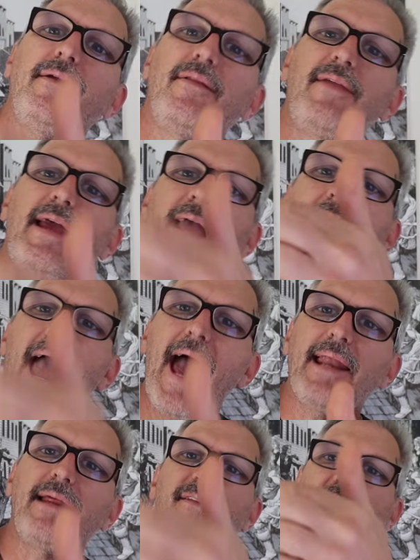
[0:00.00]
they
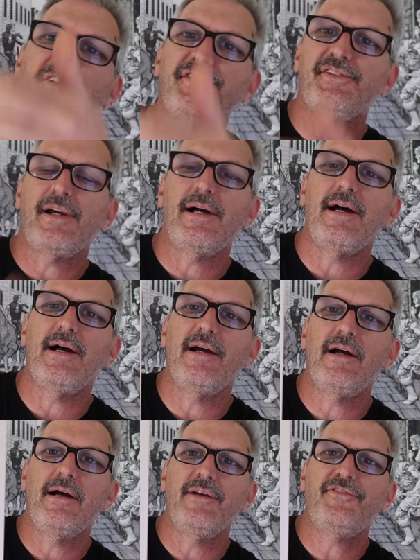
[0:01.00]
added this
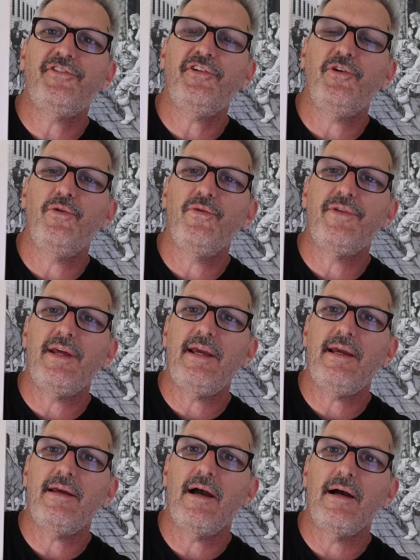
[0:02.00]
to
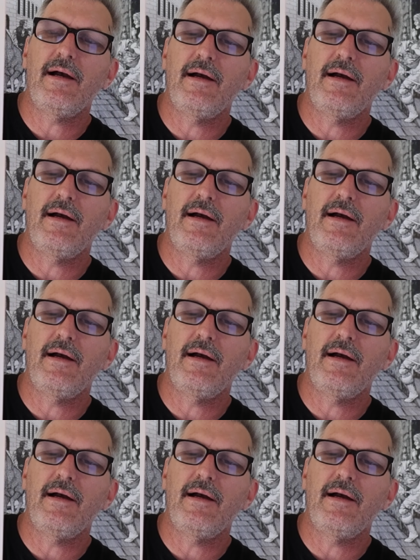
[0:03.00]
the